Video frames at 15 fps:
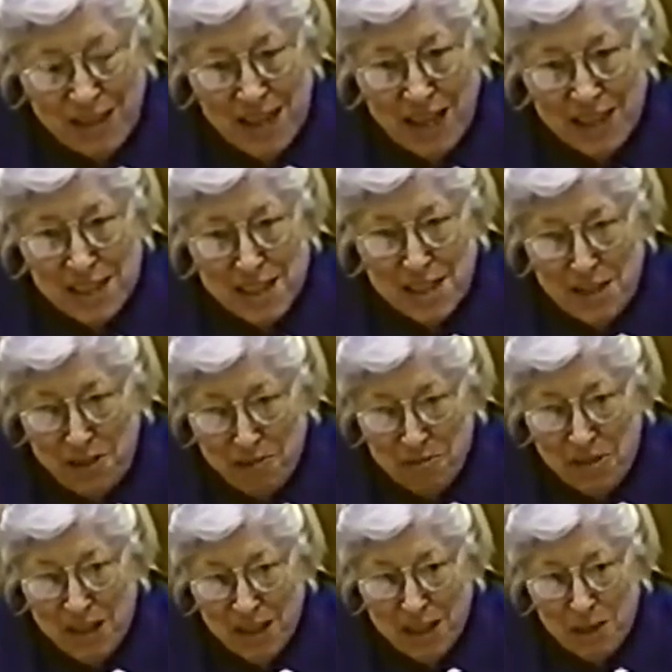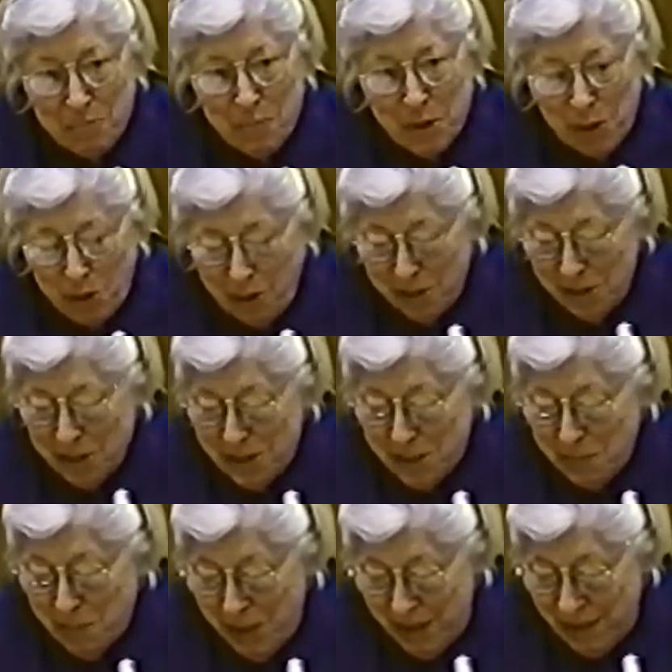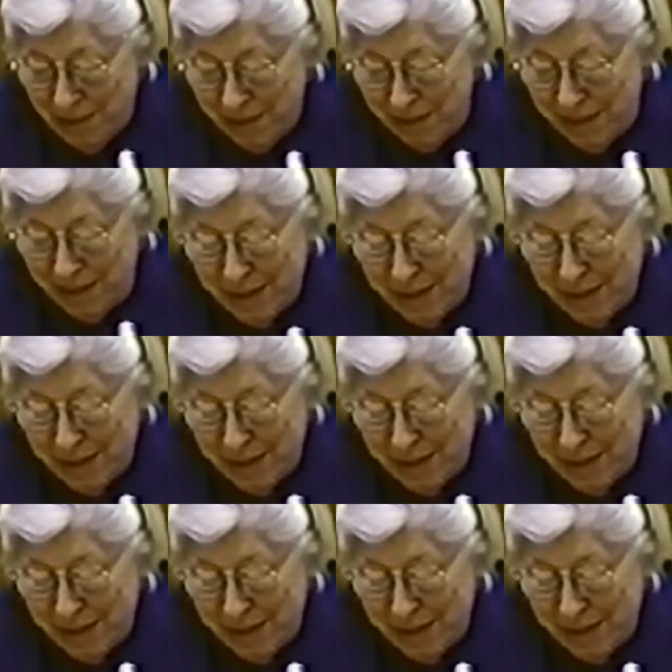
That's the union that belongs to me.